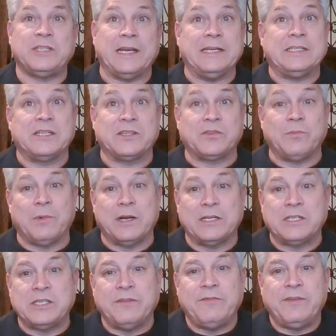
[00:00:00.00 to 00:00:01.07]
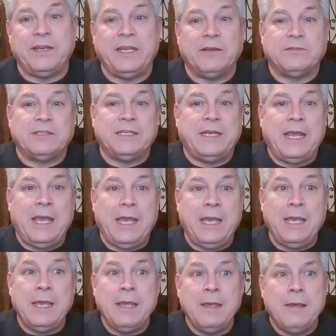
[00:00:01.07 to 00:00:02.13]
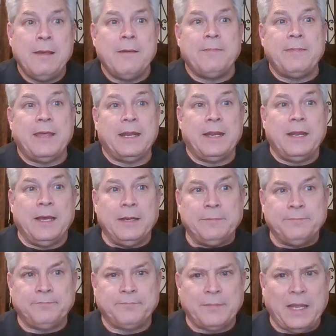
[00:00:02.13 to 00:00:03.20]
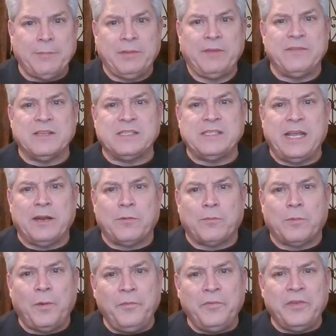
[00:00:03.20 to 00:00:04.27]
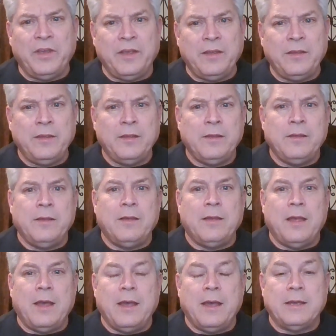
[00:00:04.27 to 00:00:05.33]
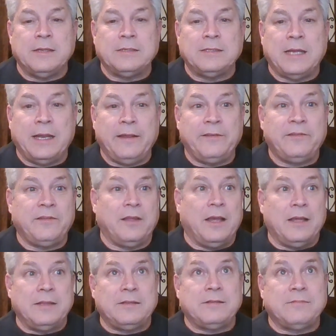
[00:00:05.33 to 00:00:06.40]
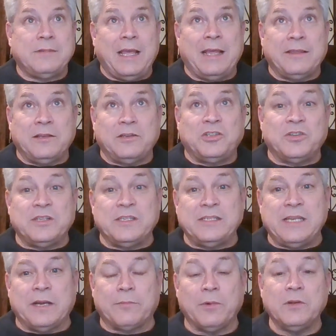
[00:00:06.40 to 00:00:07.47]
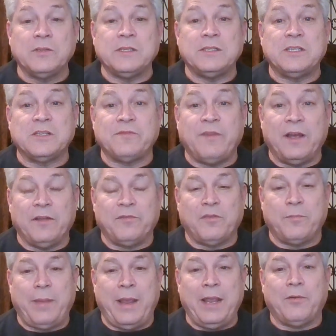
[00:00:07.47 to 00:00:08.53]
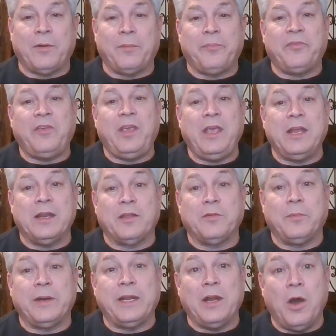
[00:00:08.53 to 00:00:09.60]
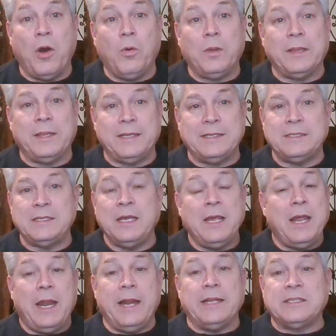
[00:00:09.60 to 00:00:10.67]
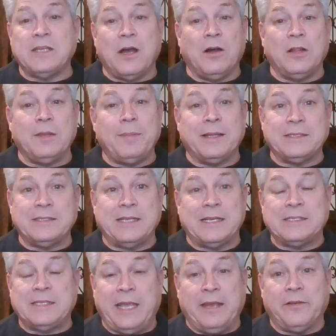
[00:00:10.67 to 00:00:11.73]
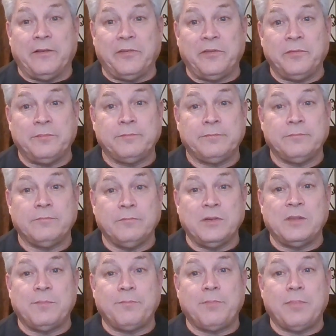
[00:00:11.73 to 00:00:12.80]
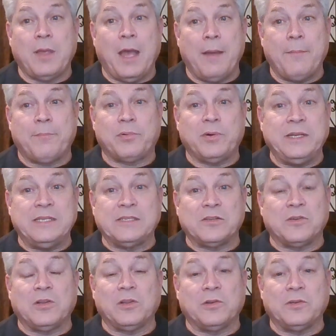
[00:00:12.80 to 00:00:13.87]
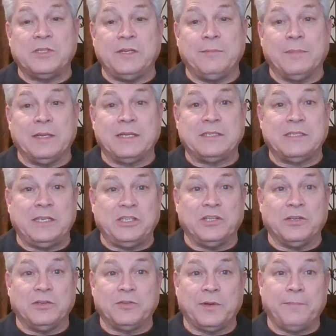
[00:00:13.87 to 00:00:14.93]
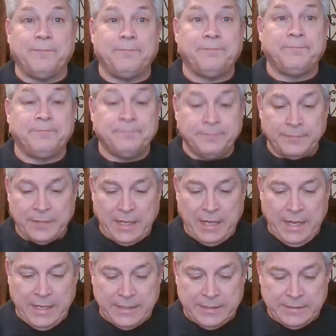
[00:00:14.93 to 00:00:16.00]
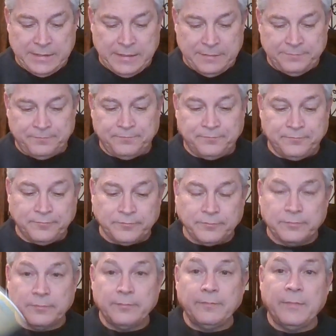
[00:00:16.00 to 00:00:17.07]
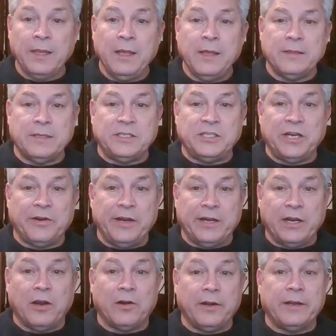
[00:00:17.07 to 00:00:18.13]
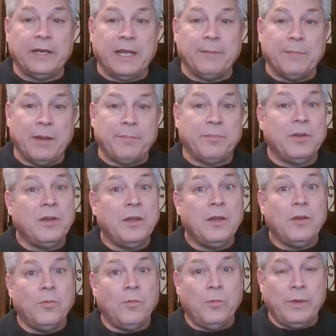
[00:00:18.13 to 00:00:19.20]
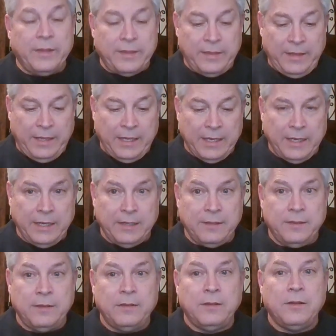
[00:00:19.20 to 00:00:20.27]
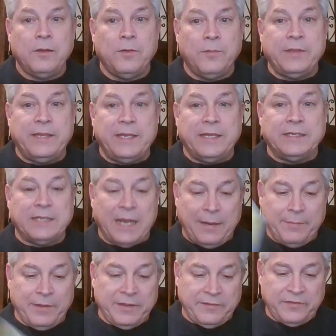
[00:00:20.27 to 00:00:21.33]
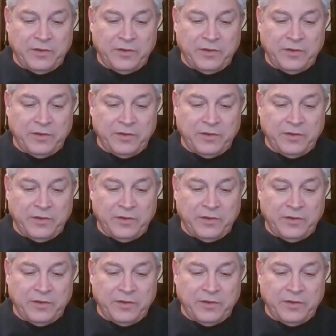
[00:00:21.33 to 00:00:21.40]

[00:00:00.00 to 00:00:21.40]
I just watched a video today that um, I believe the Santa Rosa uh, Uh, Catholic Church in Santa Rosa just filed for bankruptcy, another one in Oakland, and it's all about sex scandals with uh, priests or clergy molesting children. And um, the chariot card had come up with the uh, with the indictment.